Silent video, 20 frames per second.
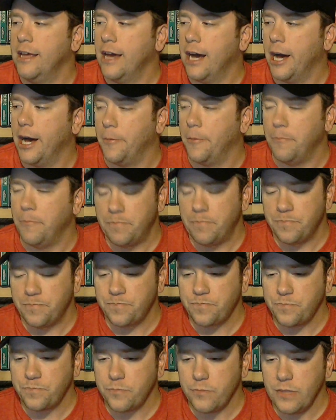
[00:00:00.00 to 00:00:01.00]
I
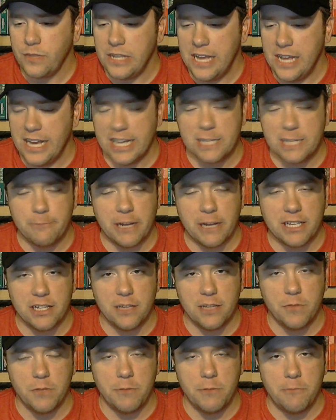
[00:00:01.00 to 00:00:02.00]

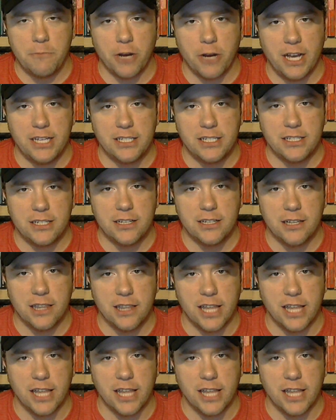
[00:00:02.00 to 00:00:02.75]
expected them to be priced